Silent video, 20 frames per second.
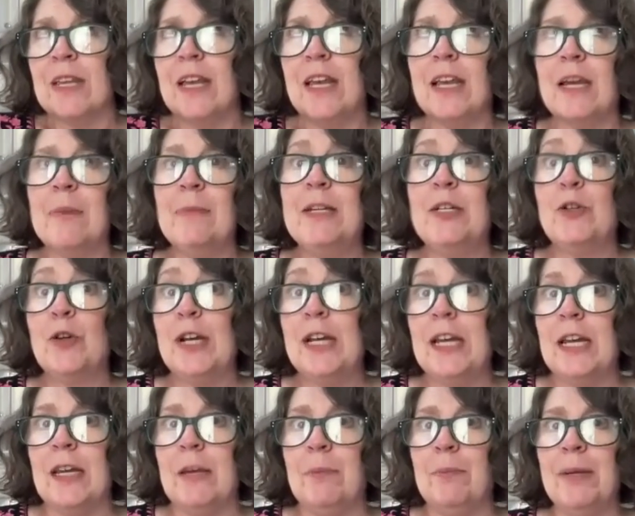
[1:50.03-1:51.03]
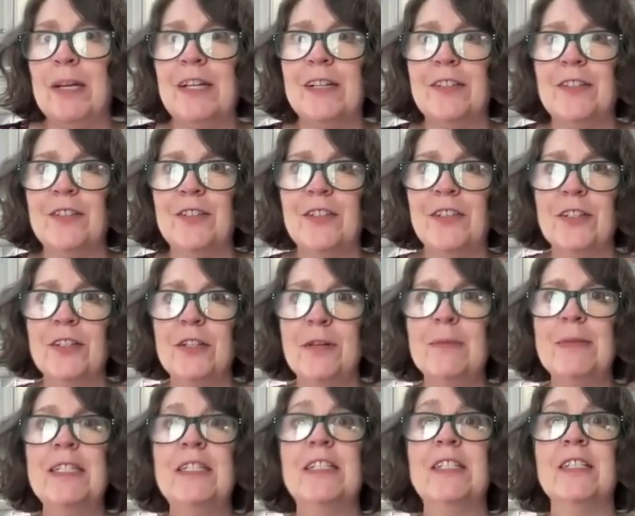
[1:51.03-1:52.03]
it can be tricky, because the
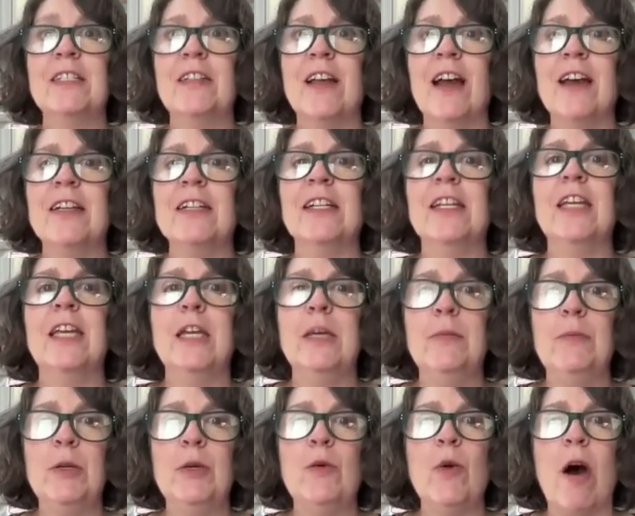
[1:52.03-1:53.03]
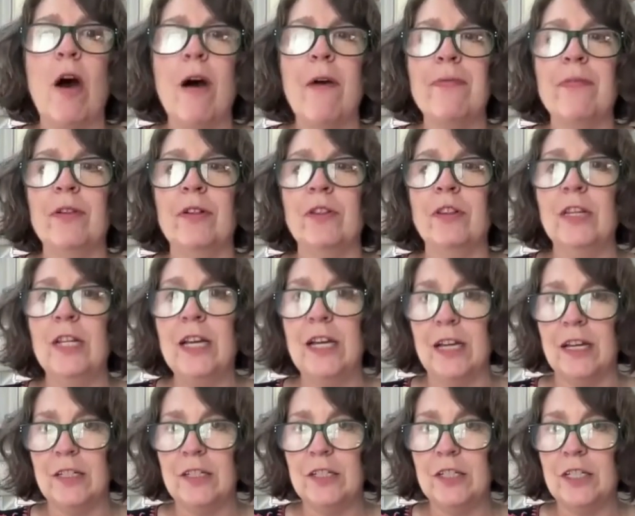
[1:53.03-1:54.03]
system is designed to keep you on the
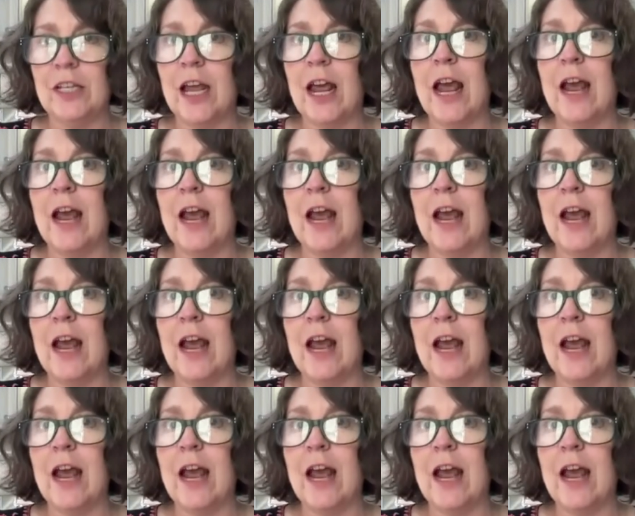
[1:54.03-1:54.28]
list,